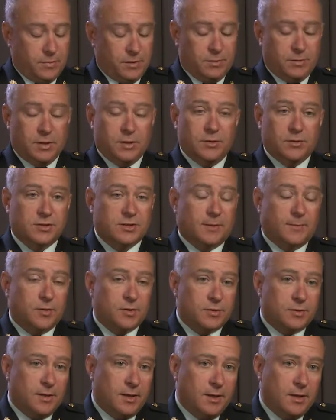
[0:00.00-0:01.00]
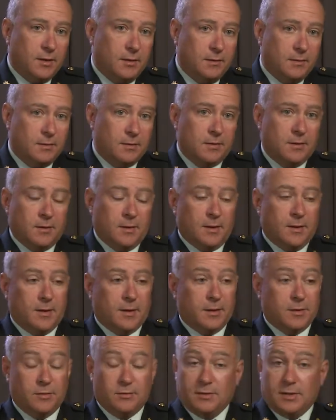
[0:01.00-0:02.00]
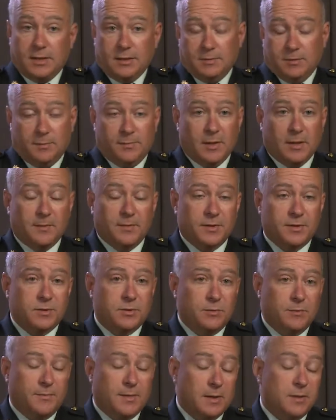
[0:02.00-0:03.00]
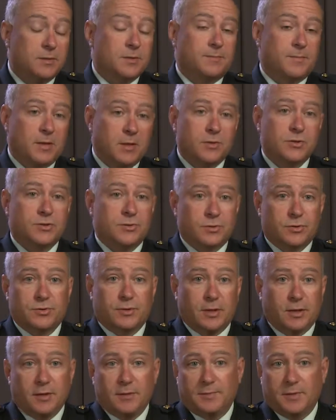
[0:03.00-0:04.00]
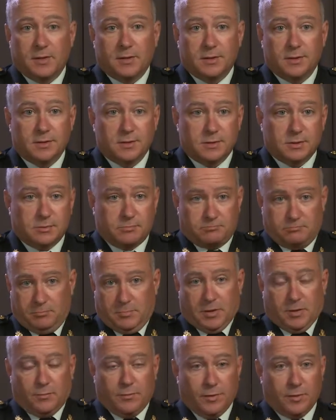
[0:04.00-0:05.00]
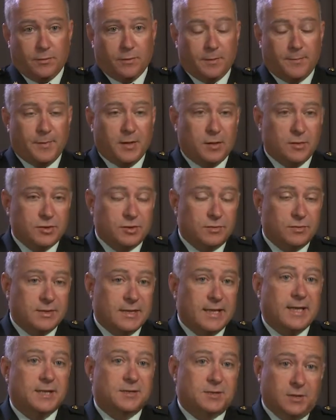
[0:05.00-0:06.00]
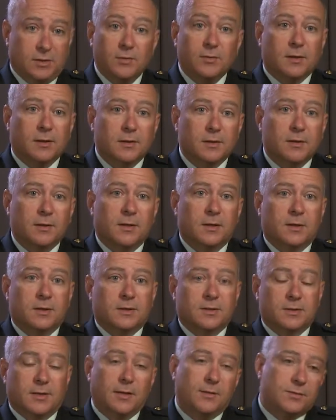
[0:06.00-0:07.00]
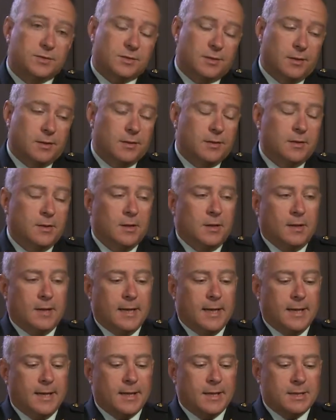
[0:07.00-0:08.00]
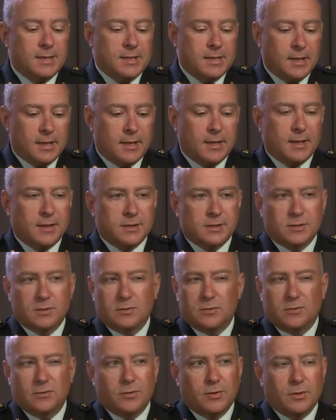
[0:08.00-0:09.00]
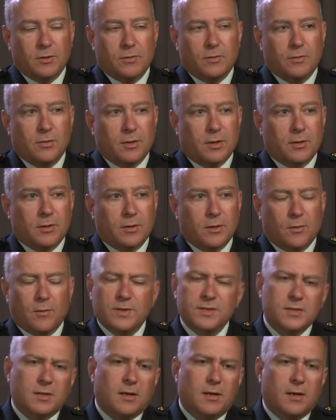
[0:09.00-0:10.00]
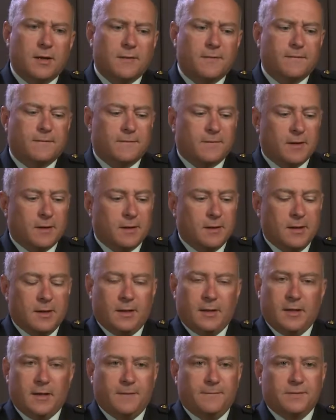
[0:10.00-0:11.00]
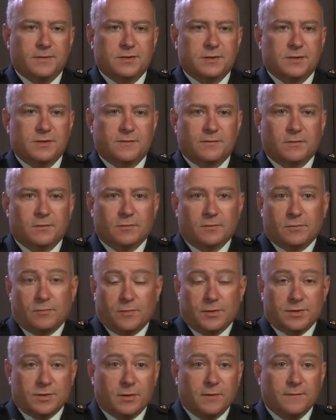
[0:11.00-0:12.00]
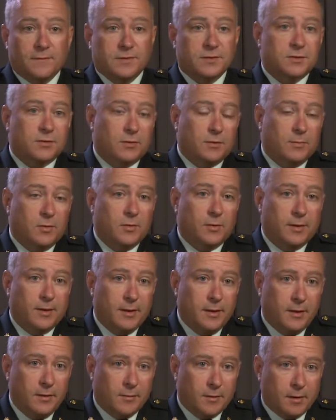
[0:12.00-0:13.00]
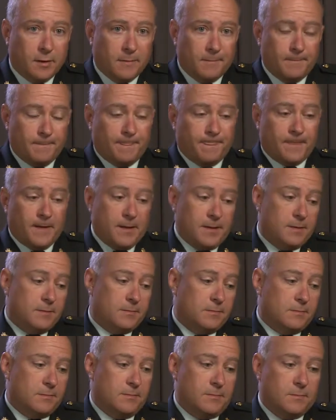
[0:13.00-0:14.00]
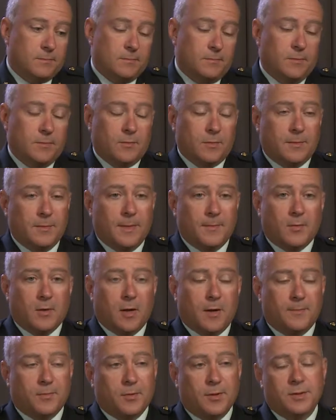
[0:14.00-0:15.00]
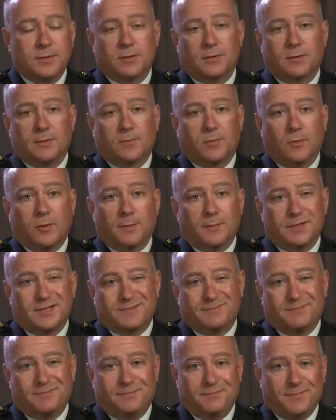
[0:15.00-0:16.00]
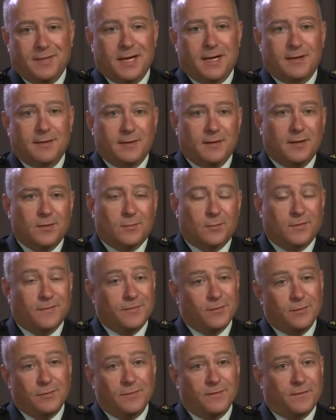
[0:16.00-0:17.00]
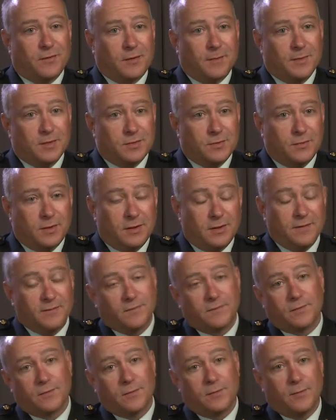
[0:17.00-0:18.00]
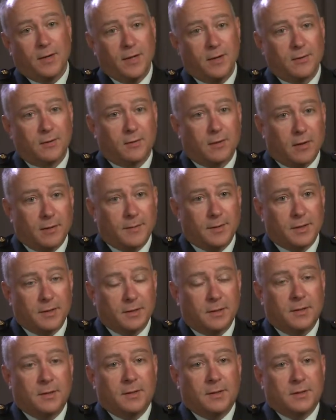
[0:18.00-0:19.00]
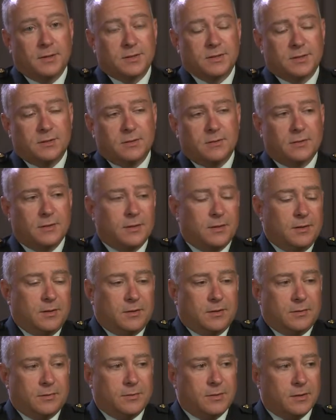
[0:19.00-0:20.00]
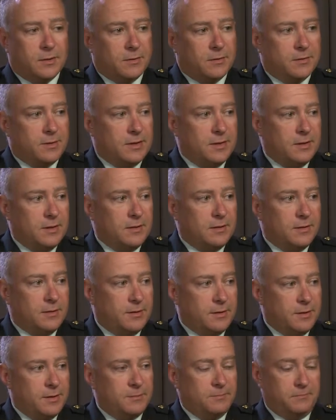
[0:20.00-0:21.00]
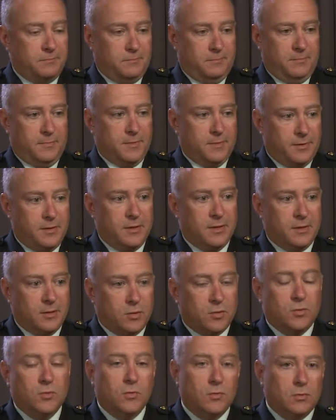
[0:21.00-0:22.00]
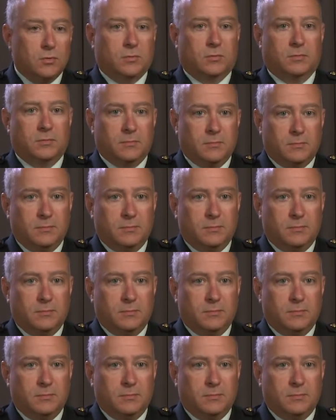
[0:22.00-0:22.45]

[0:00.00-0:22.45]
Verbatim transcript: did your summer training, you'd be able to do parachute training because we were a parachute tasked unit, so that was good. And so there wasn't a lot of emphasis for reservists to deploy anywhere. And remember, operational deployments back then were few and far between, even for the regular army. So you know, the cool